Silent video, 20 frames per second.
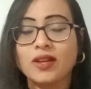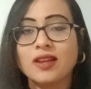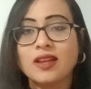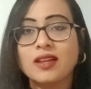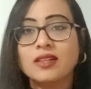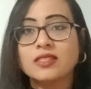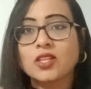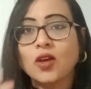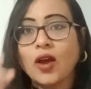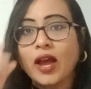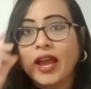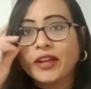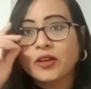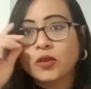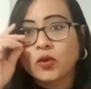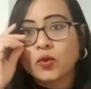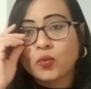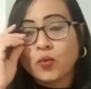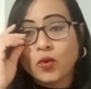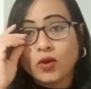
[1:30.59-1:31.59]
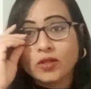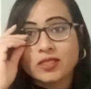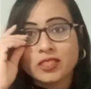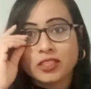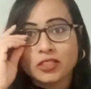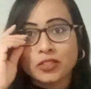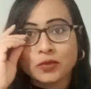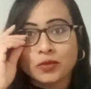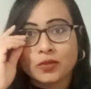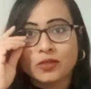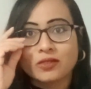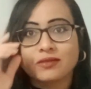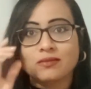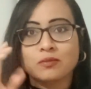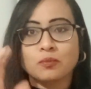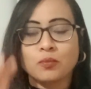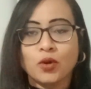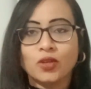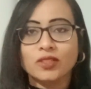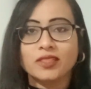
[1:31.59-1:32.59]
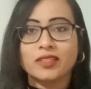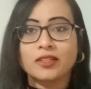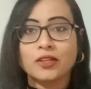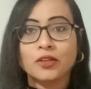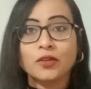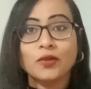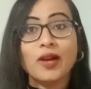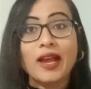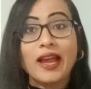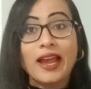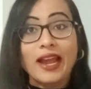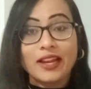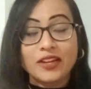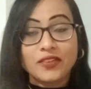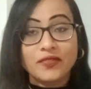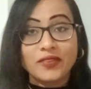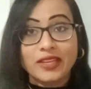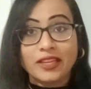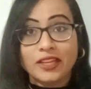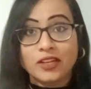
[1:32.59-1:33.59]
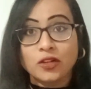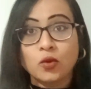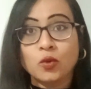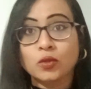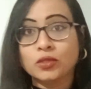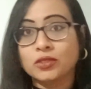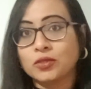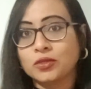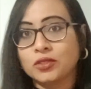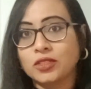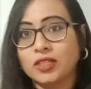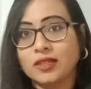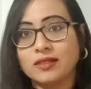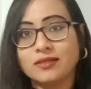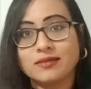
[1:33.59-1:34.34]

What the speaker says: So I don't want to bother you, and we can go through the